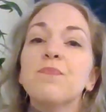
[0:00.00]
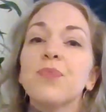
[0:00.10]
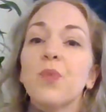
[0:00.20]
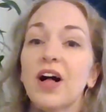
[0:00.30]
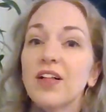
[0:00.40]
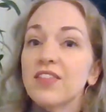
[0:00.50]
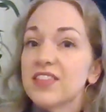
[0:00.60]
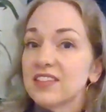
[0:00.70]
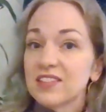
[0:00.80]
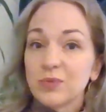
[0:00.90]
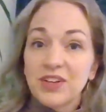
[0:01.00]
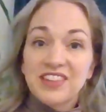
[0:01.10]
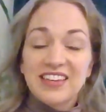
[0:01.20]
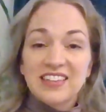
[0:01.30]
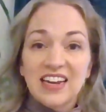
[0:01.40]
Well, this is one
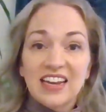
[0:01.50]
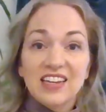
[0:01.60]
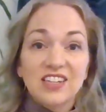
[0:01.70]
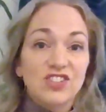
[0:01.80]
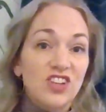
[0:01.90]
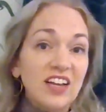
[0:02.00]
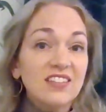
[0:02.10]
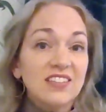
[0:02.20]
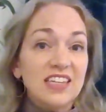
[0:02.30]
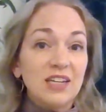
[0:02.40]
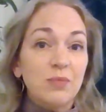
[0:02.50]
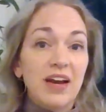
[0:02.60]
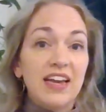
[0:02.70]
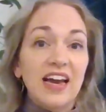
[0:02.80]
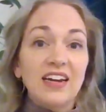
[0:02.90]
thing that I can adjust in
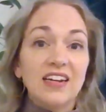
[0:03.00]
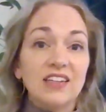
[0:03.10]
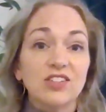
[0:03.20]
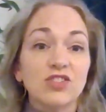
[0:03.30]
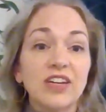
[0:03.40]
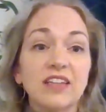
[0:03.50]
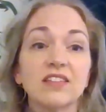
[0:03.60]
my editing screen.